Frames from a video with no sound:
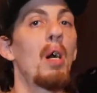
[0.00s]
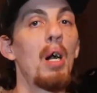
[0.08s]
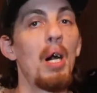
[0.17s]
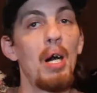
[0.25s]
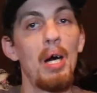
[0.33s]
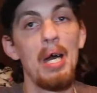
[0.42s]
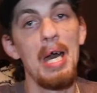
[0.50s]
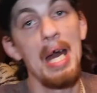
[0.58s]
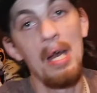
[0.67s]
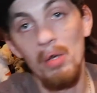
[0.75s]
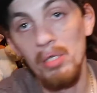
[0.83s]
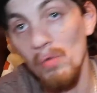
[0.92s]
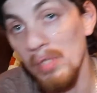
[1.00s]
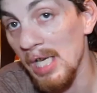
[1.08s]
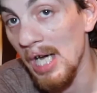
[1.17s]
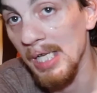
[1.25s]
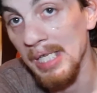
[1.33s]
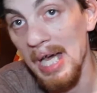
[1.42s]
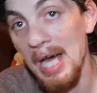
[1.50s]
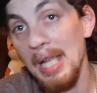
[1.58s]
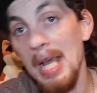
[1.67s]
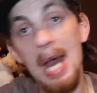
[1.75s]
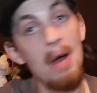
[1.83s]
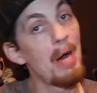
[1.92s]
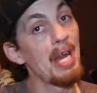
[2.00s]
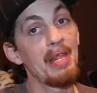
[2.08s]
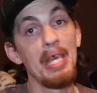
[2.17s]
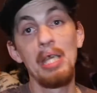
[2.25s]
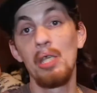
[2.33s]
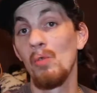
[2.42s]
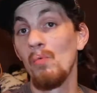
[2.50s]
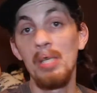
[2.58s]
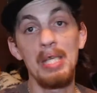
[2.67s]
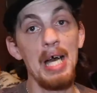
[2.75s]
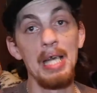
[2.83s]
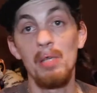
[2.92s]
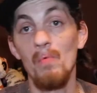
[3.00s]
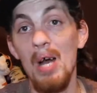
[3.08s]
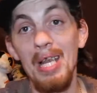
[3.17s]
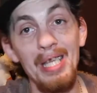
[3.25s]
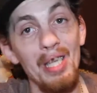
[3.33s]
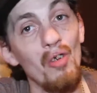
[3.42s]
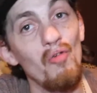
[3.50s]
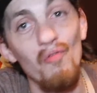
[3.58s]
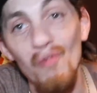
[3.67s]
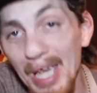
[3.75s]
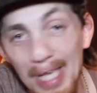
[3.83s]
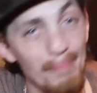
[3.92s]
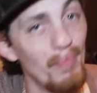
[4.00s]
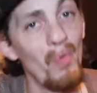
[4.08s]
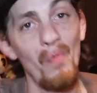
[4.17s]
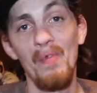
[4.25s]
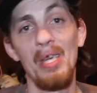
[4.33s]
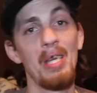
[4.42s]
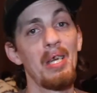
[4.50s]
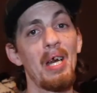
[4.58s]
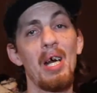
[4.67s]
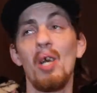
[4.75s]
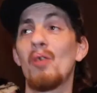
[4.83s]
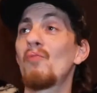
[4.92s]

I also touched on how I think Suicide Squad is a great movie. A